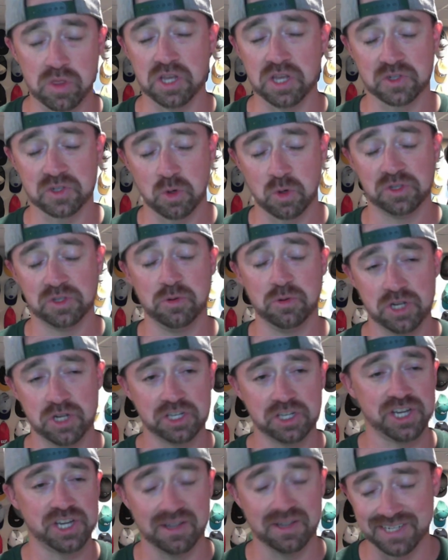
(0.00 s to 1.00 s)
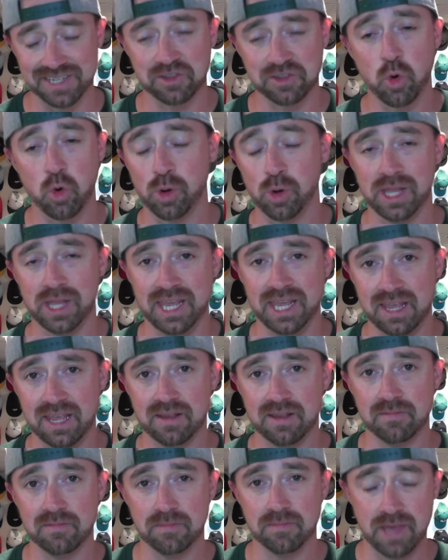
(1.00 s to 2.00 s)
He scored 2 touchdowns. I totally
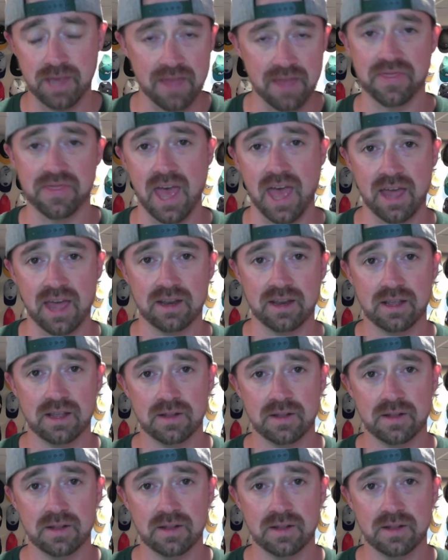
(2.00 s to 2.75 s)
get that.